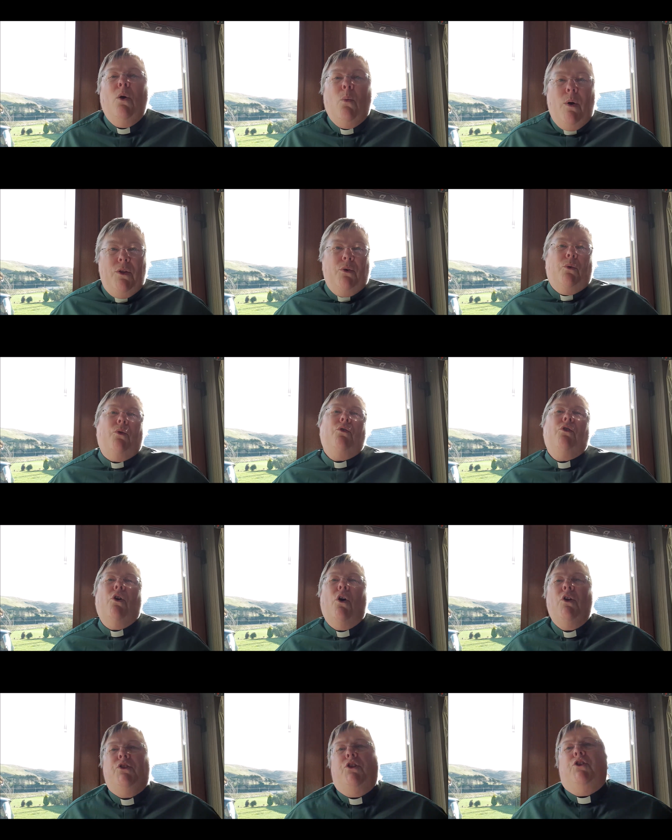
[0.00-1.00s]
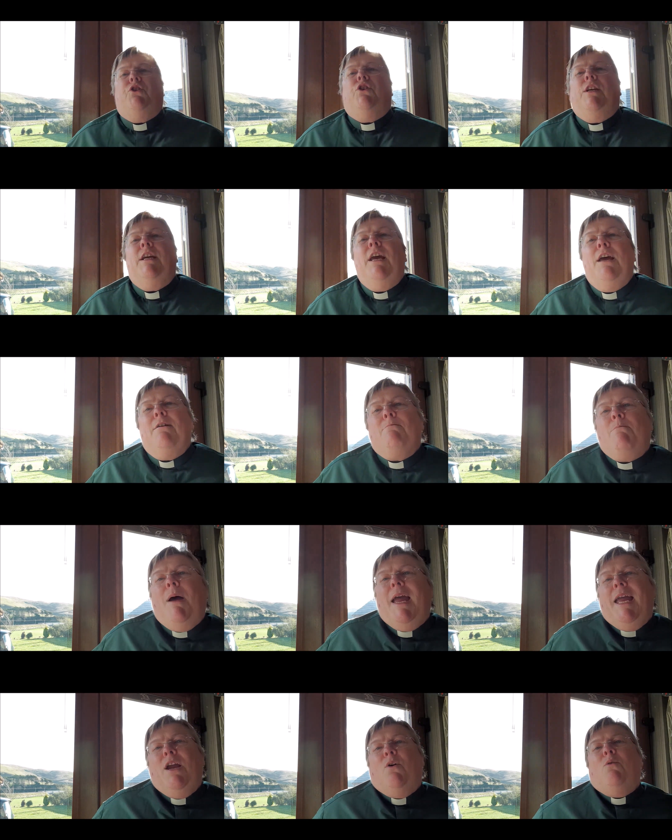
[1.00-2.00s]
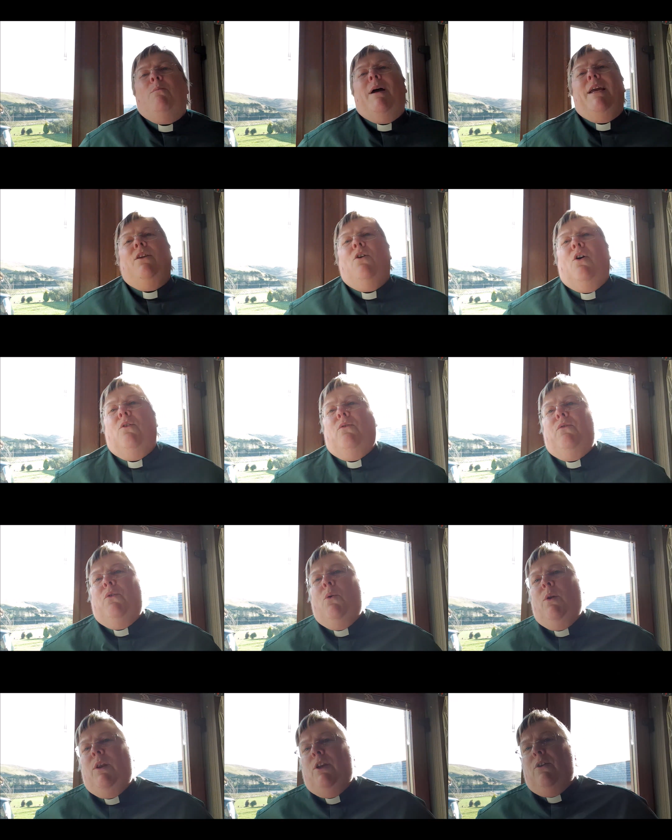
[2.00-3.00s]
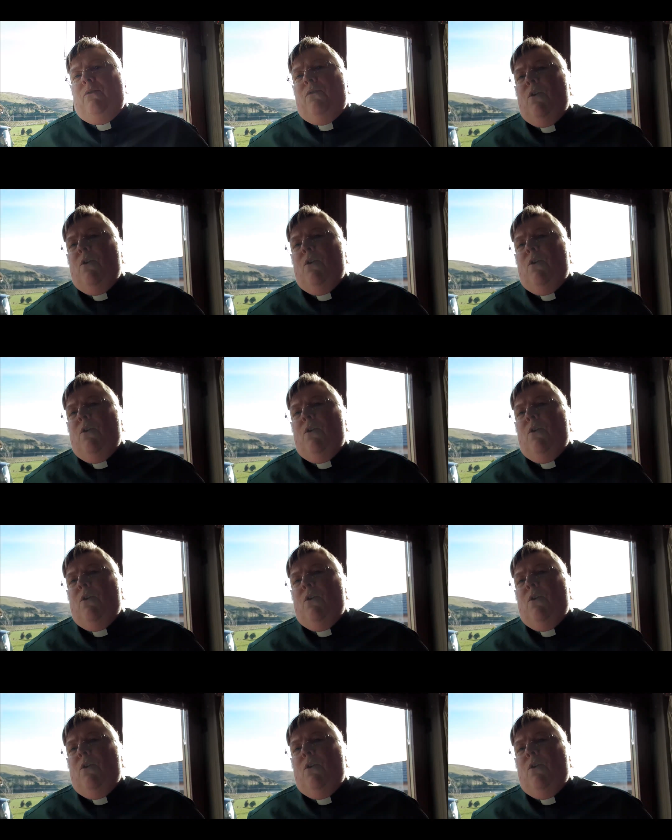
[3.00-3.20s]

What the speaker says: Whether or not a tree may or may not fall in a